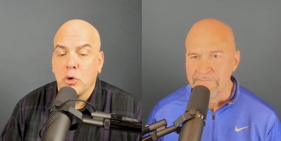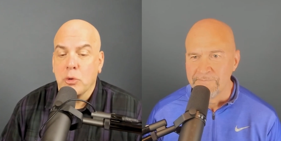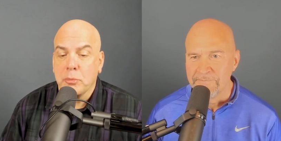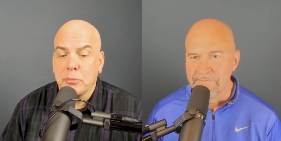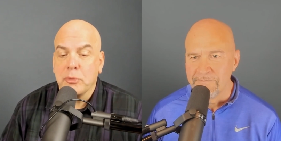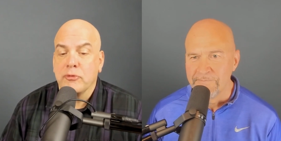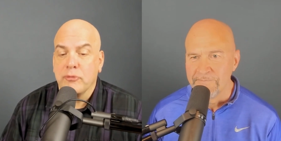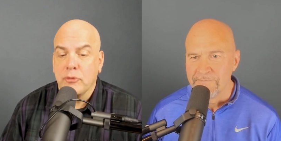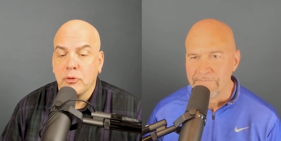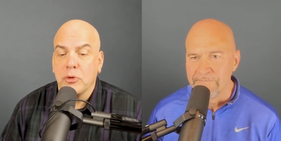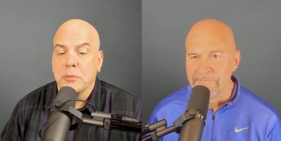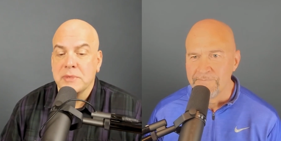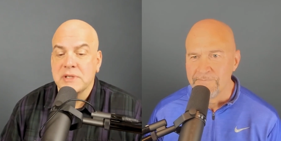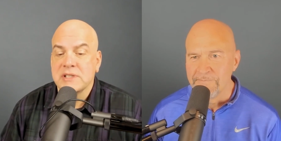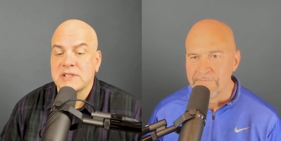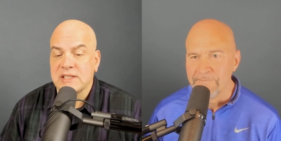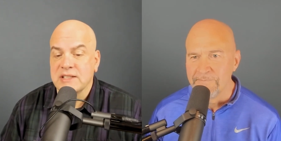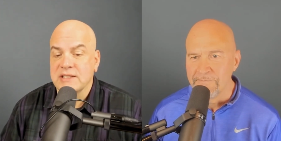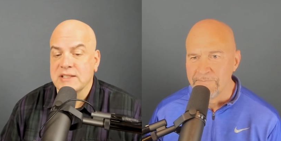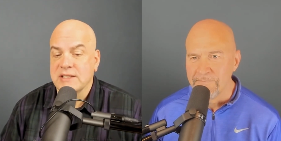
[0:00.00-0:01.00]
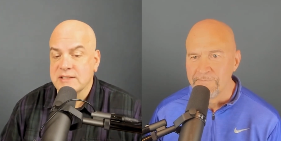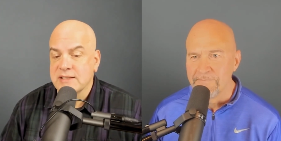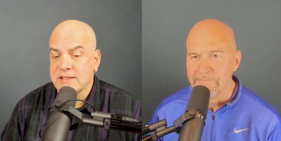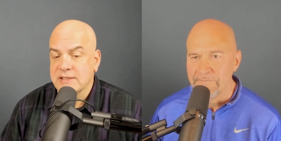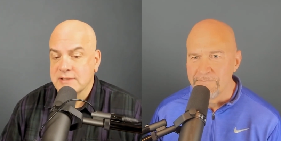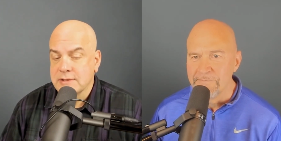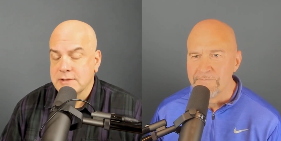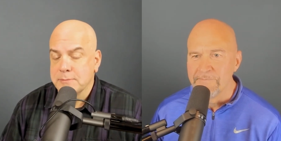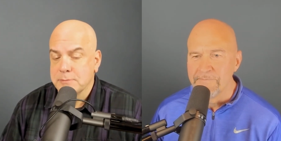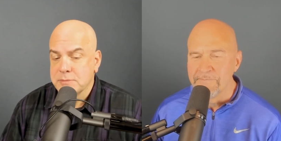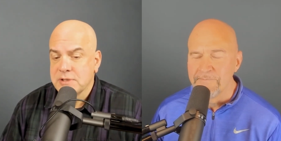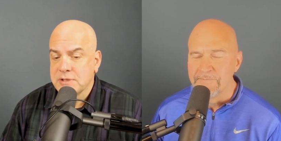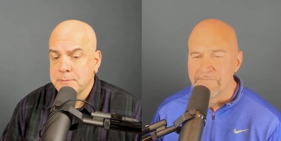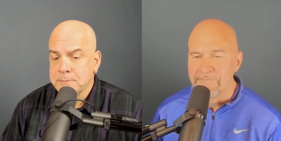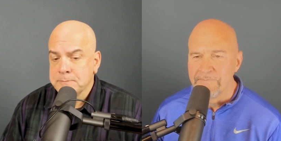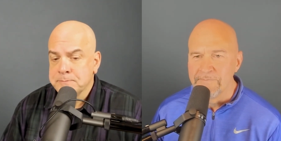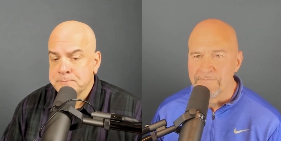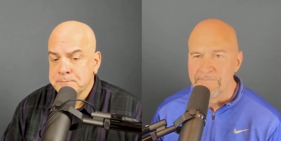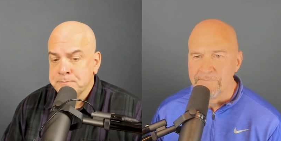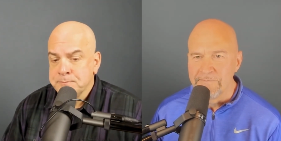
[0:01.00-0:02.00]
Speaker 1: core performance in the
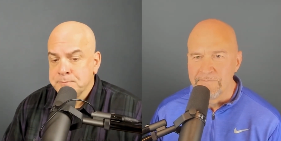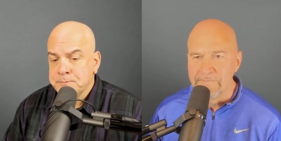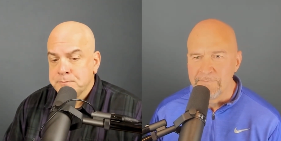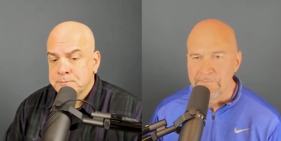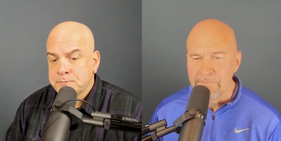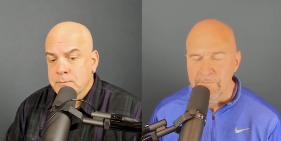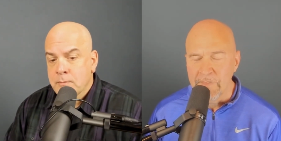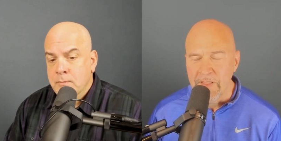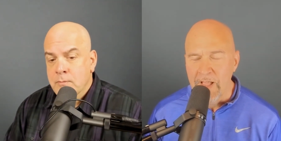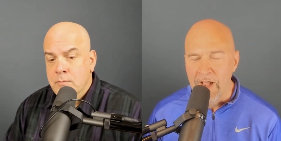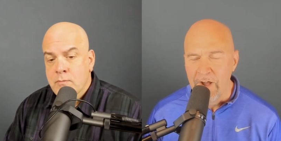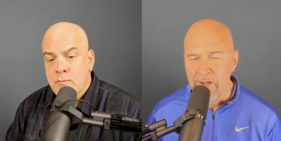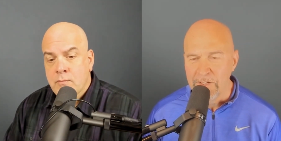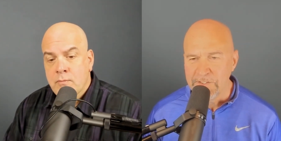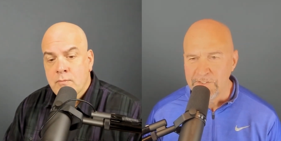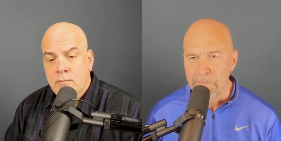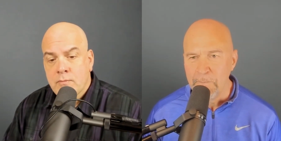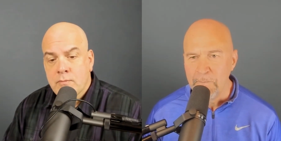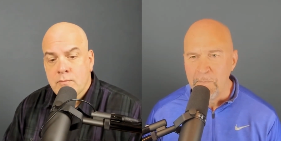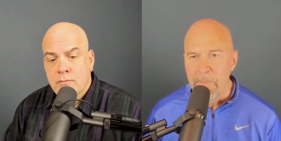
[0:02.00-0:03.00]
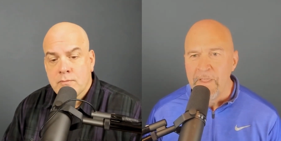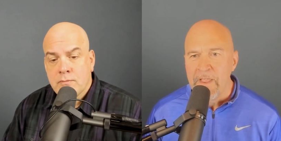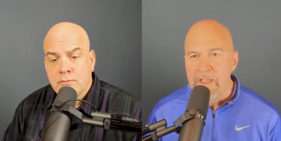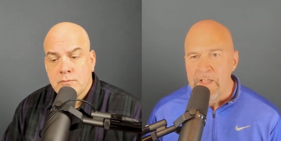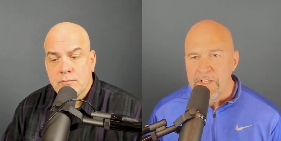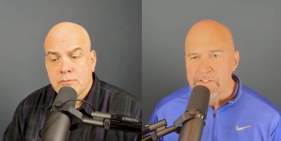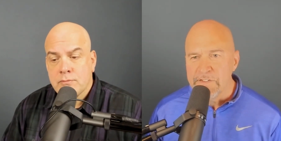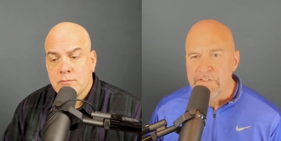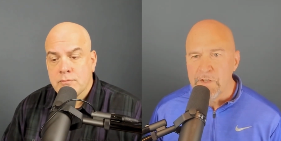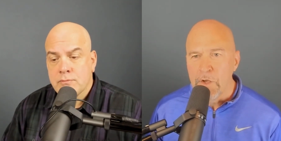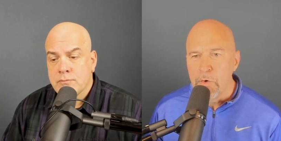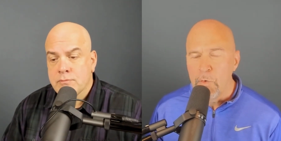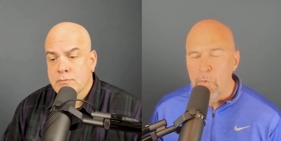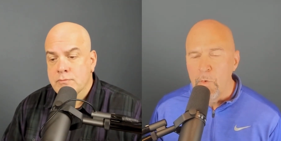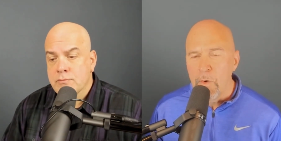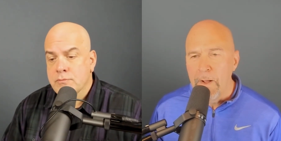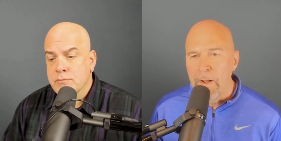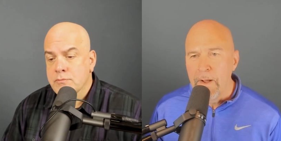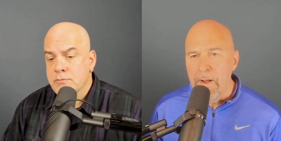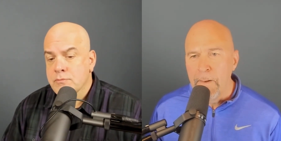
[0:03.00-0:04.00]
systems.
Speaker 2: Awesome.
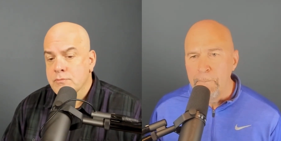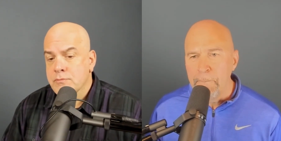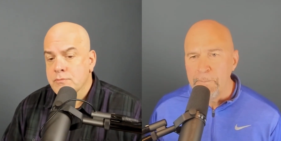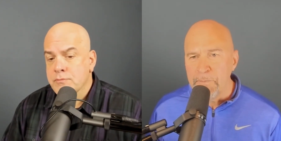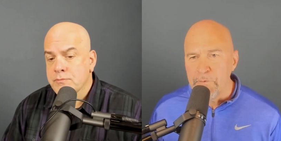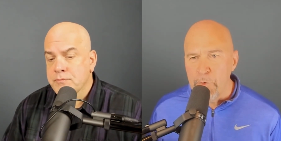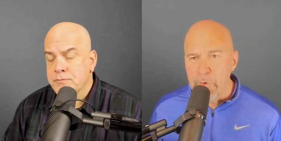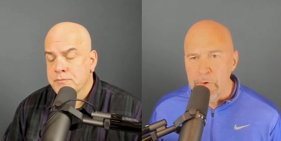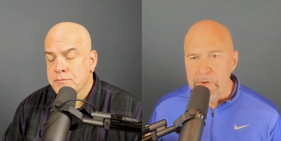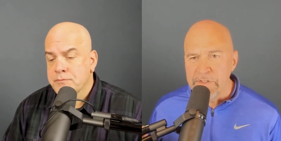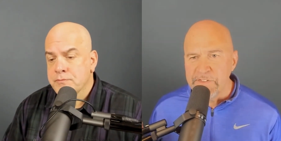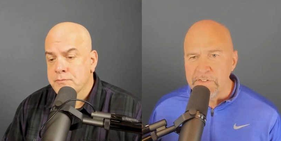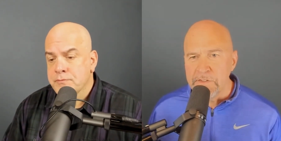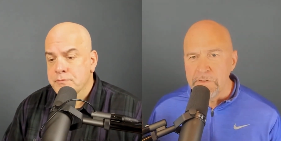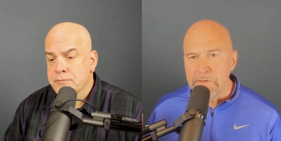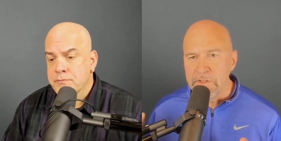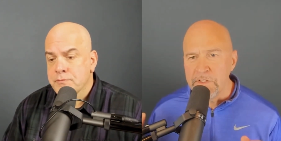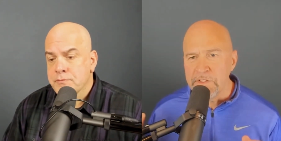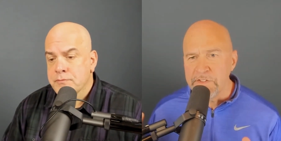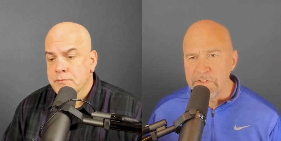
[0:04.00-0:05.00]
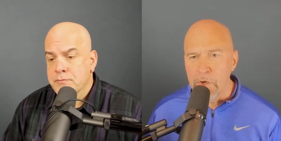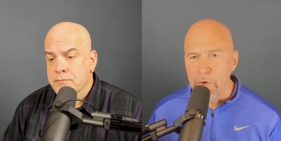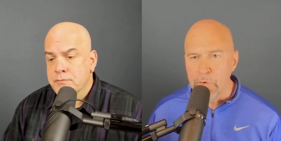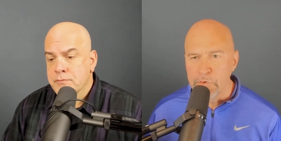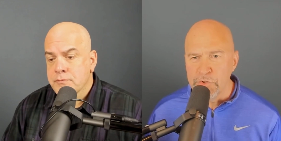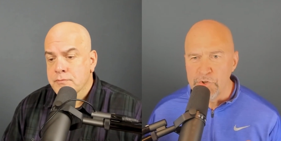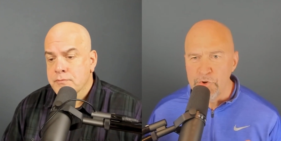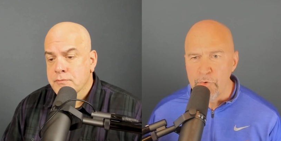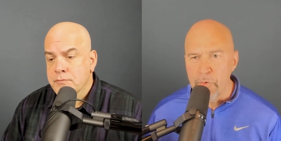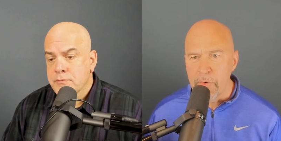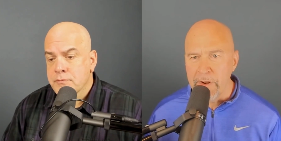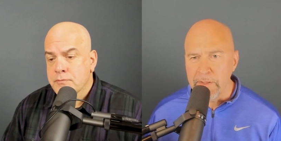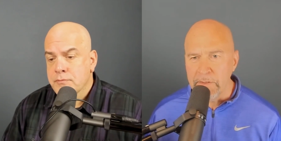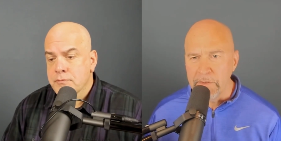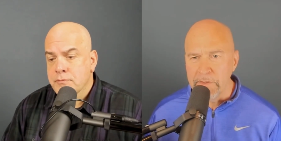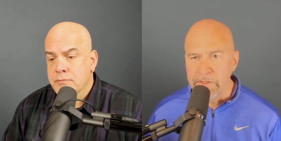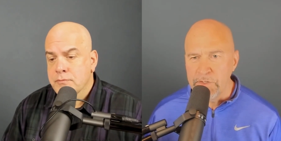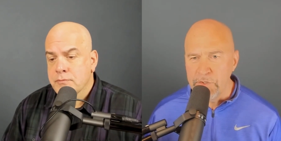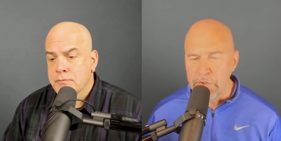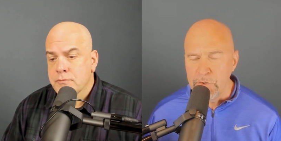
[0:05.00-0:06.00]
So, um, Chris, this goes
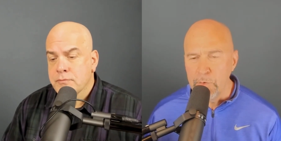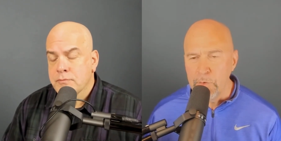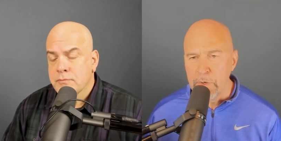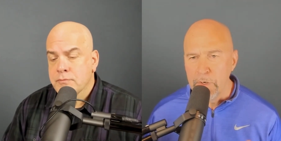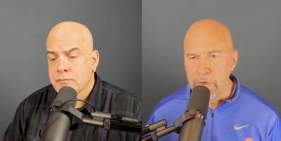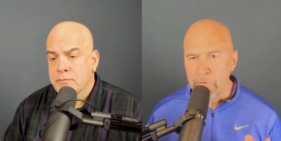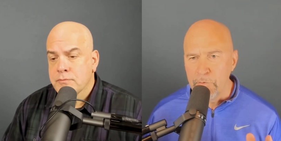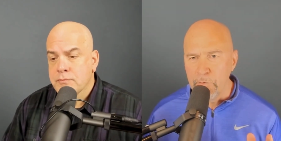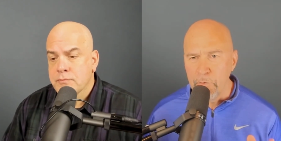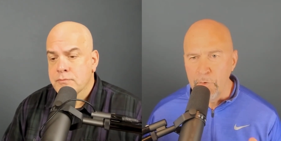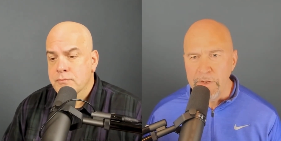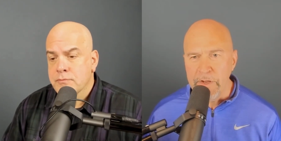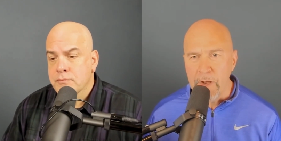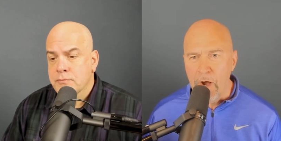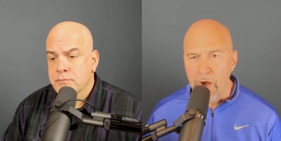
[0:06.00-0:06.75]
directly to a free